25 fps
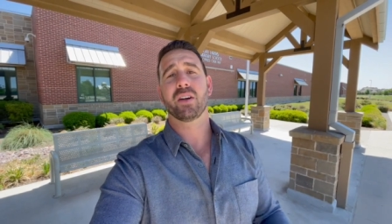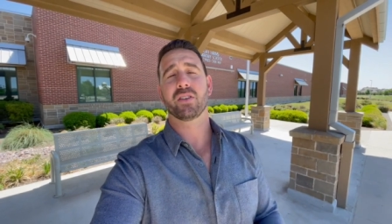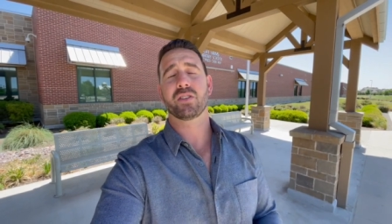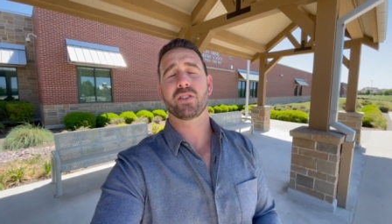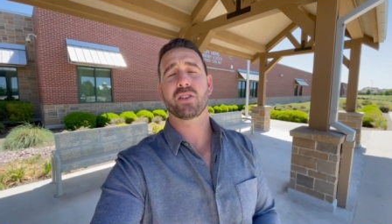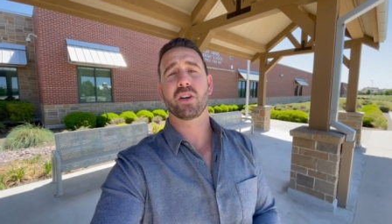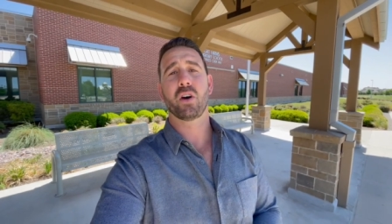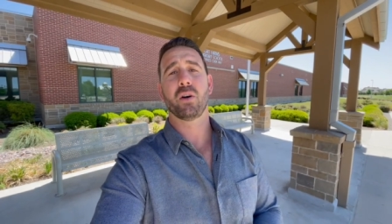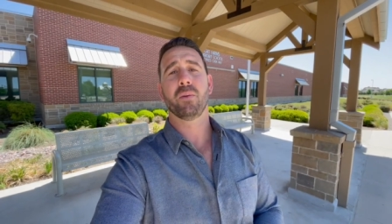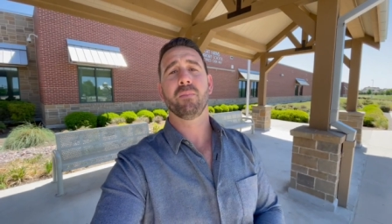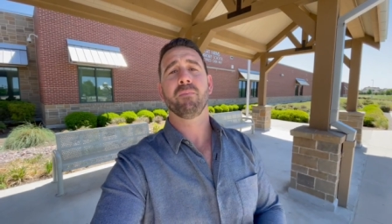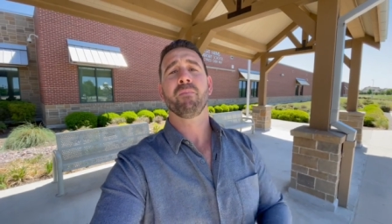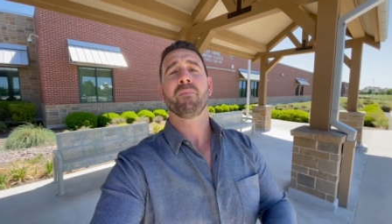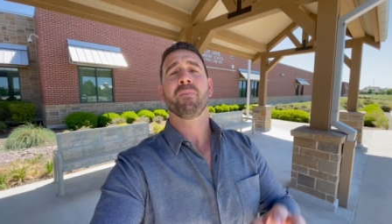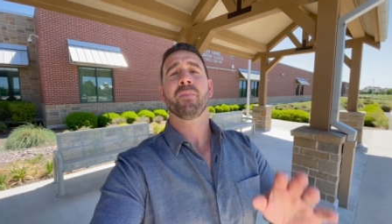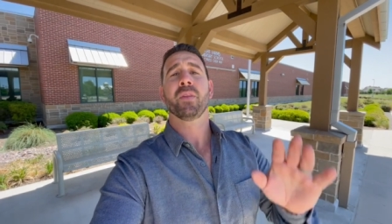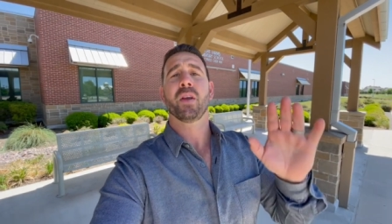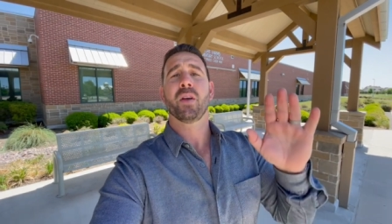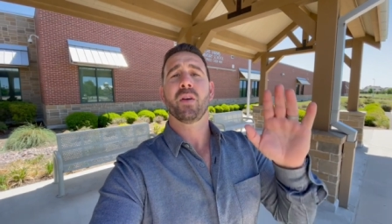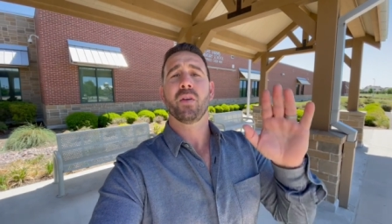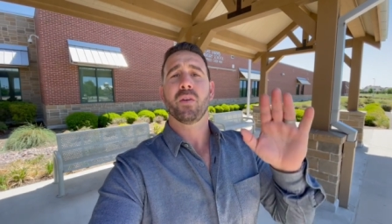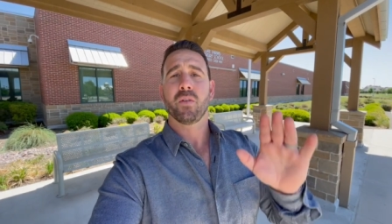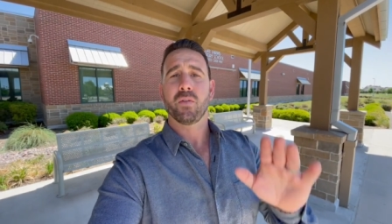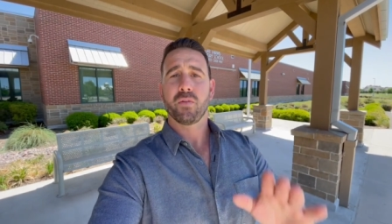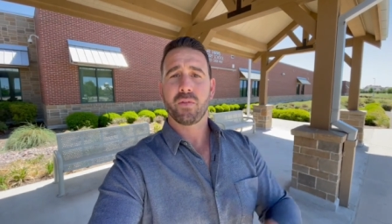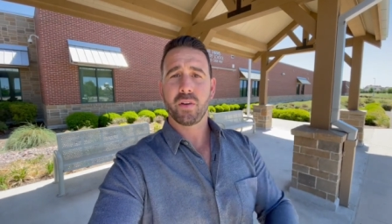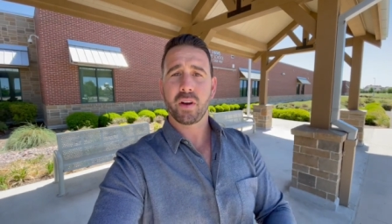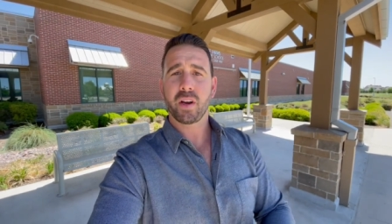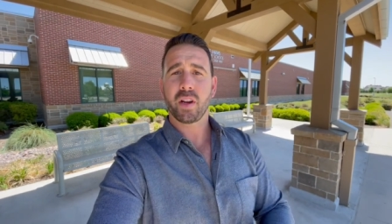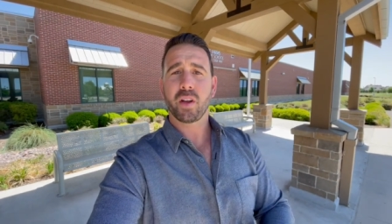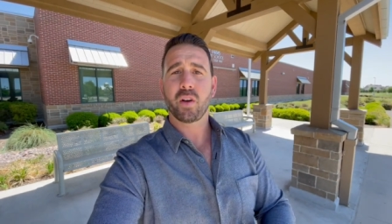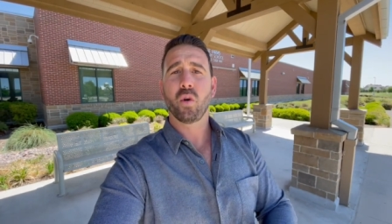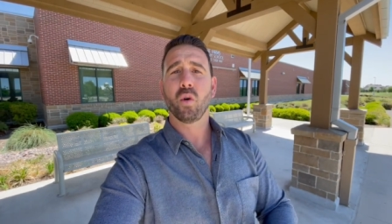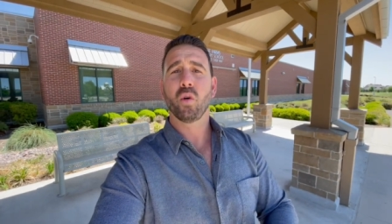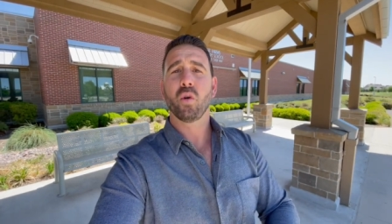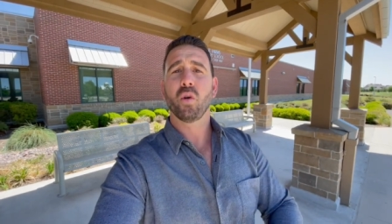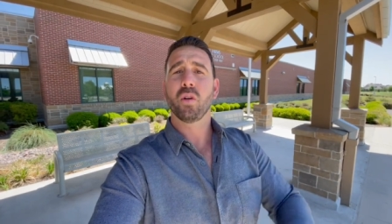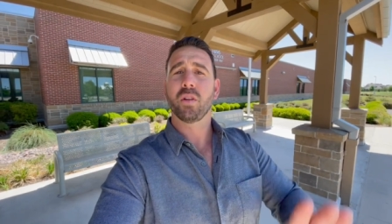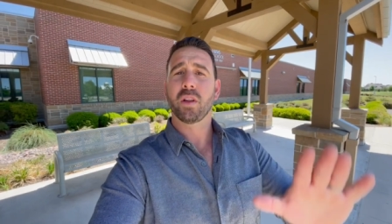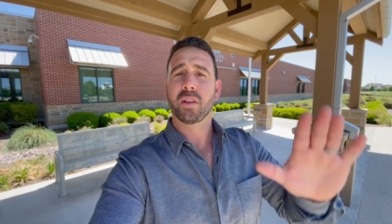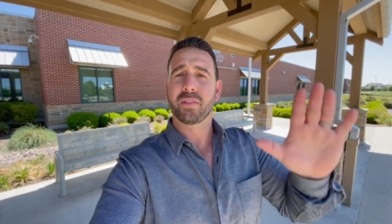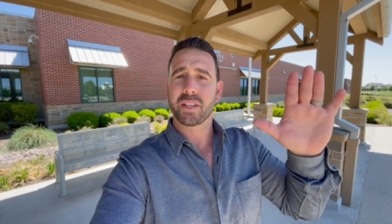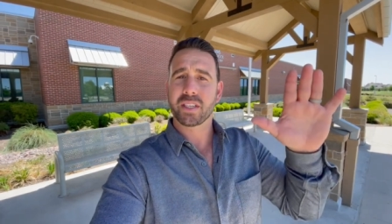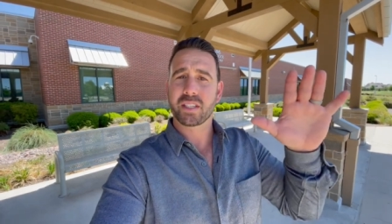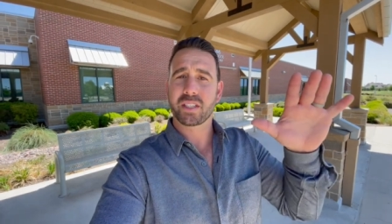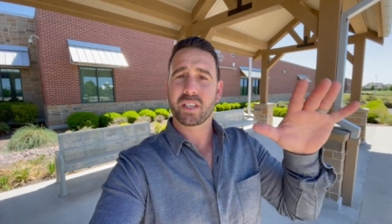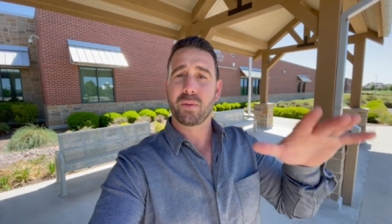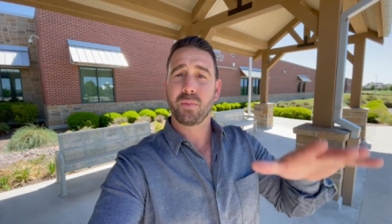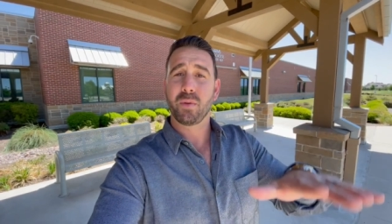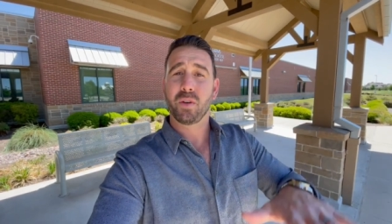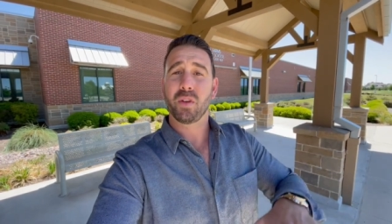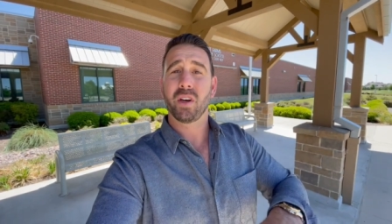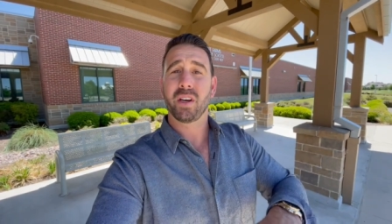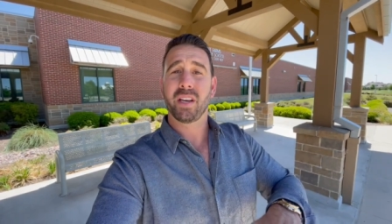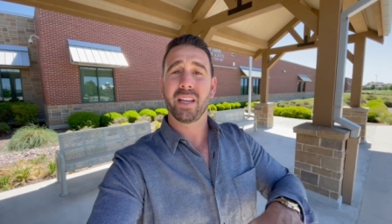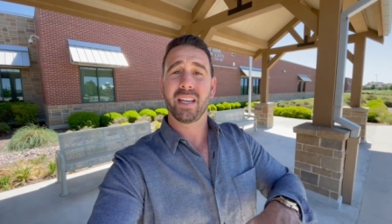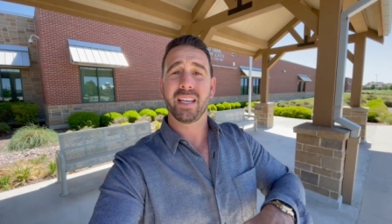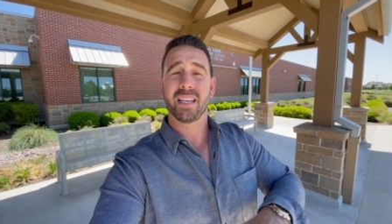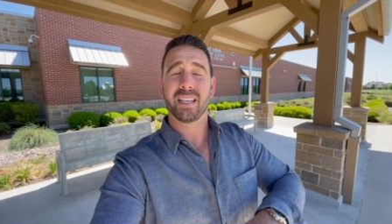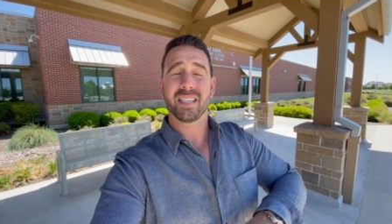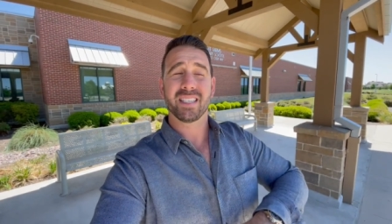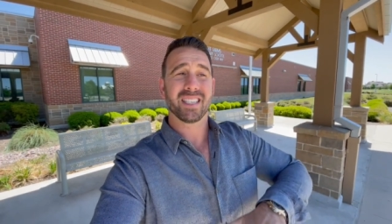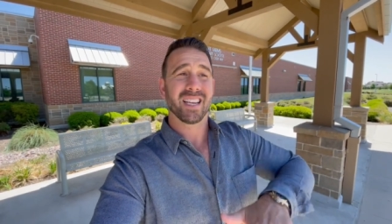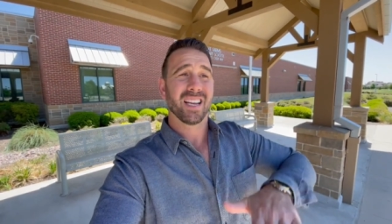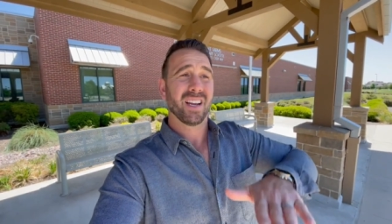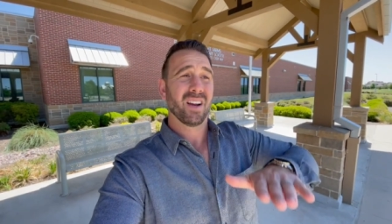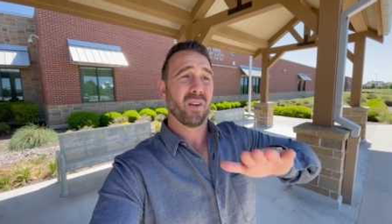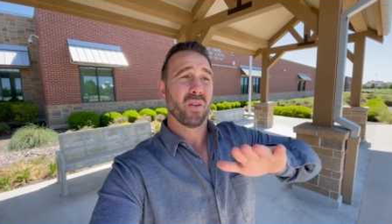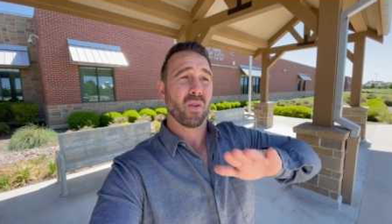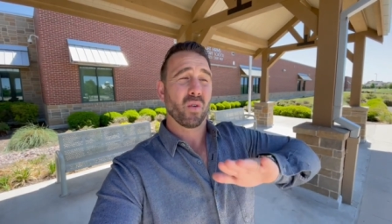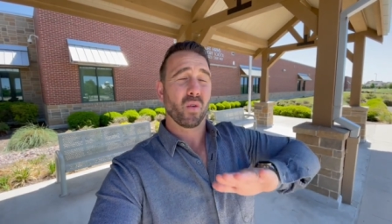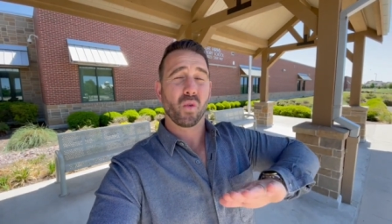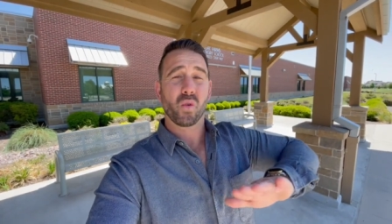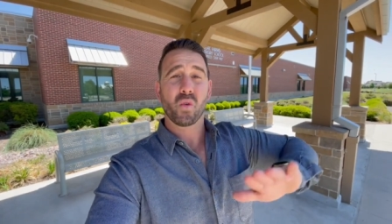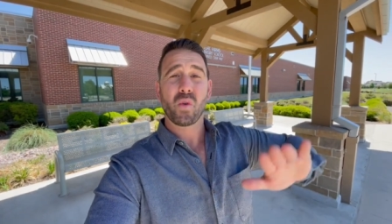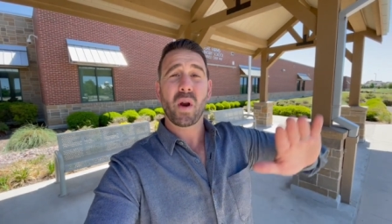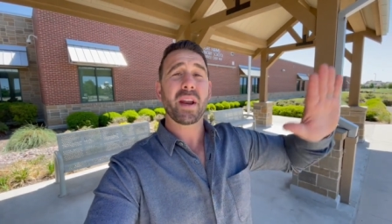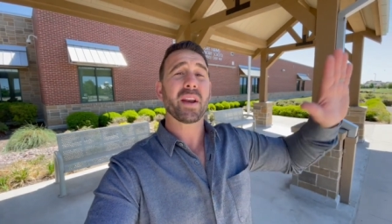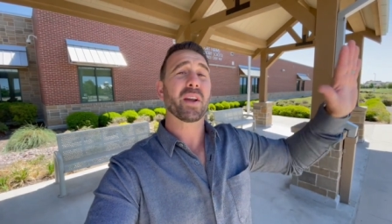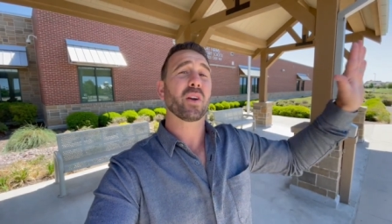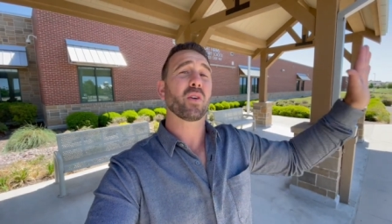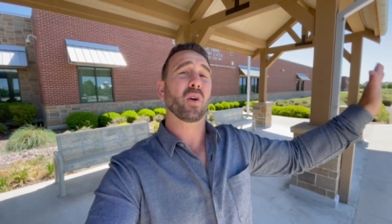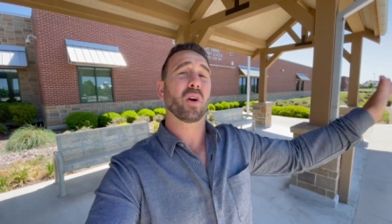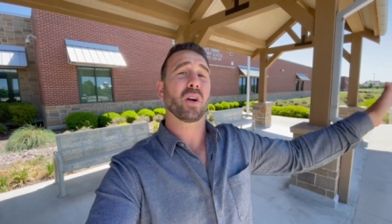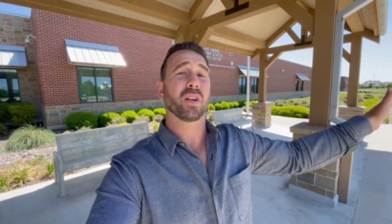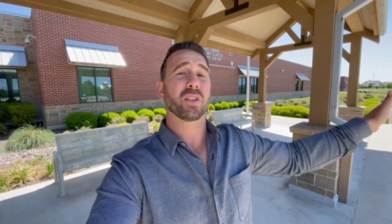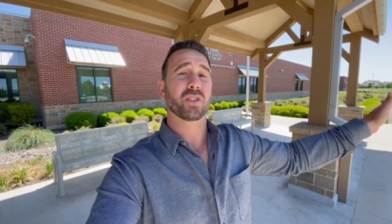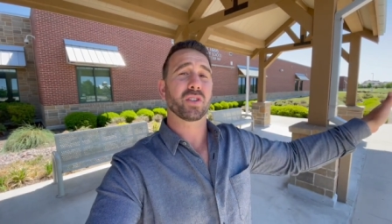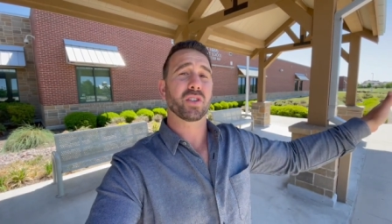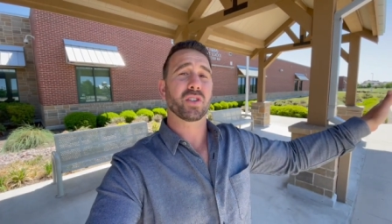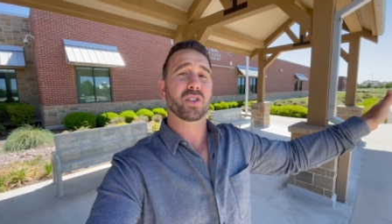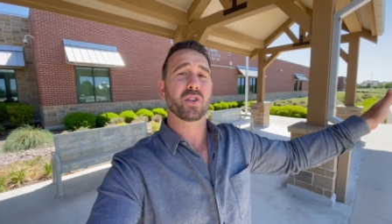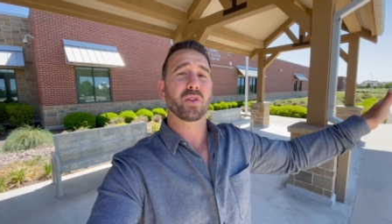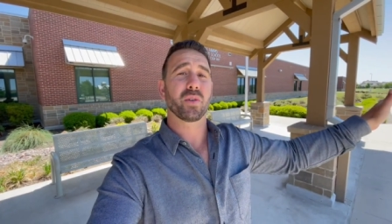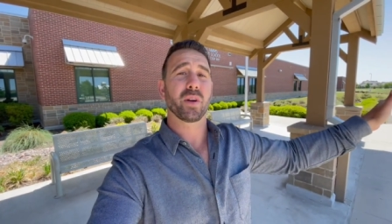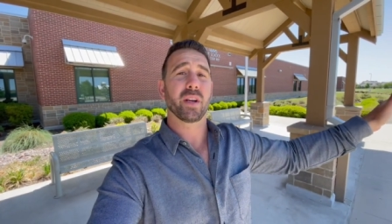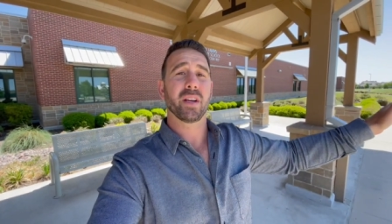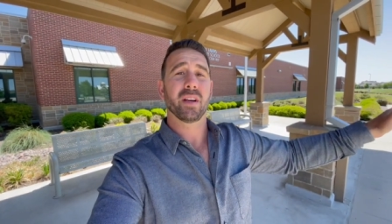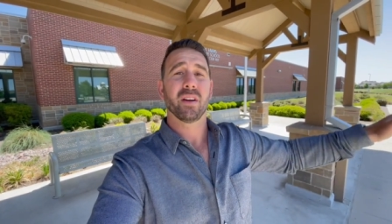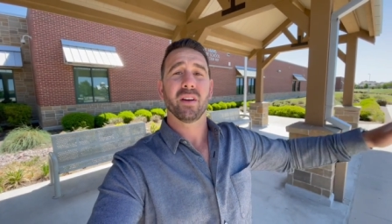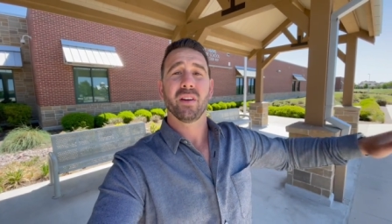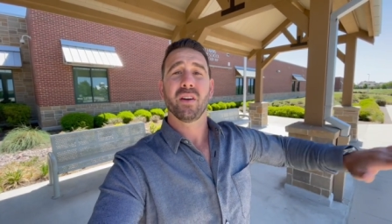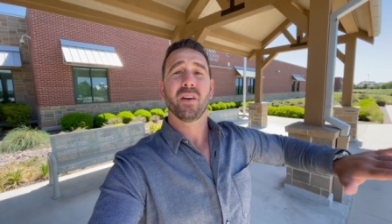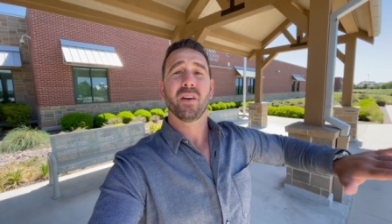So very cool that this community is right across the street